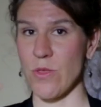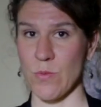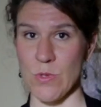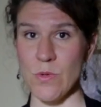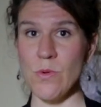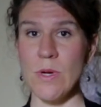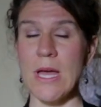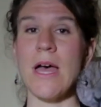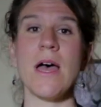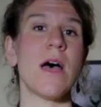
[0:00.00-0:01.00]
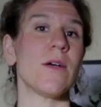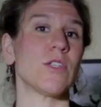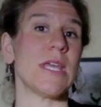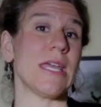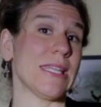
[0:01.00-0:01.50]
through,
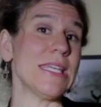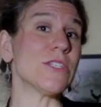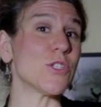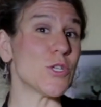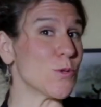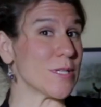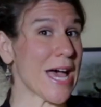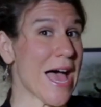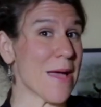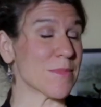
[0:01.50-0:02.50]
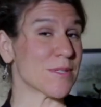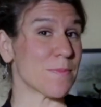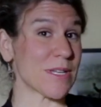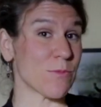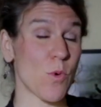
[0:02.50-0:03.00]
at least 2 times,
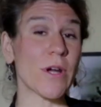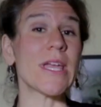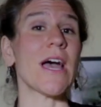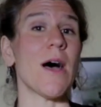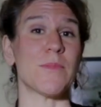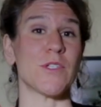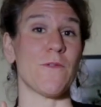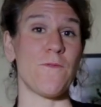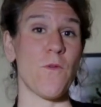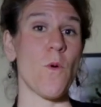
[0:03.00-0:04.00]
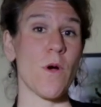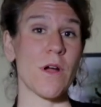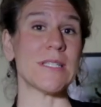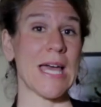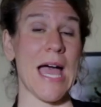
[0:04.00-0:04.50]
but working up to
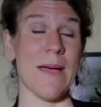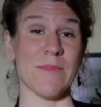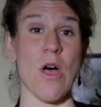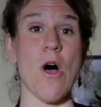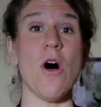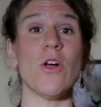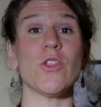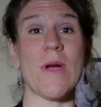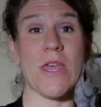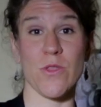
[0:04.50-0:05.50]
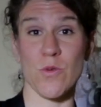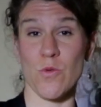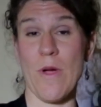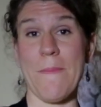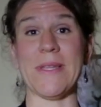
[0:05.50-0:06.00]
4 times all the way through
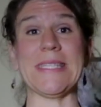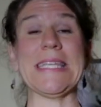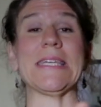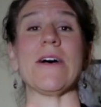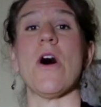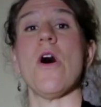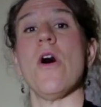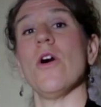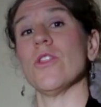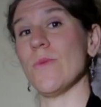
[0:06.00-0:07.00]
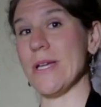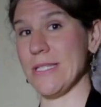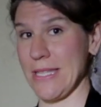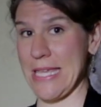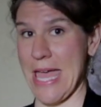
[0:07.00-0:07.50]
repetika, all the way
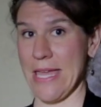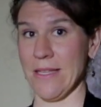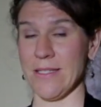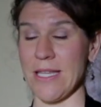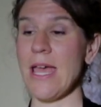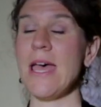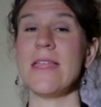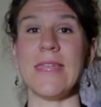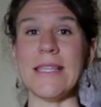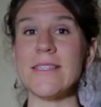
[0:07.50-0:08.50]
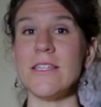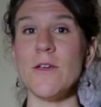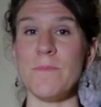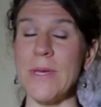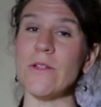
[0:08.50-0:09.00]
to the end. That's going
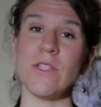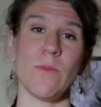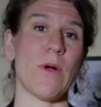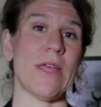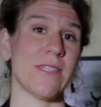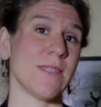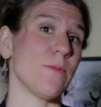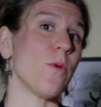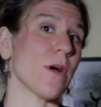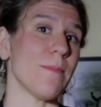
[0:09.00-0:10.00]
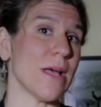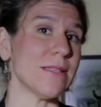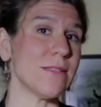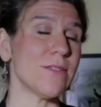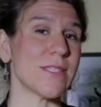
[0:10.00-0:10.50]
to build the breath support
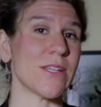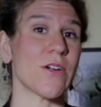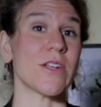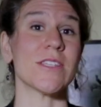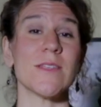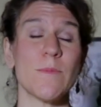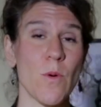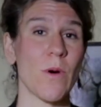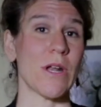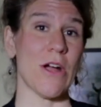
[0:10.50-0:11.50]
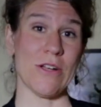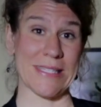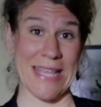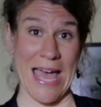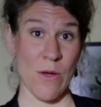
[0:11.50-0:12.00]
muscles that are going to support our
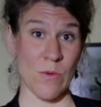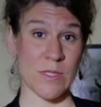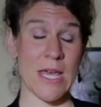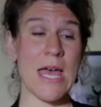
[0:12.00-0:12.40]
sound.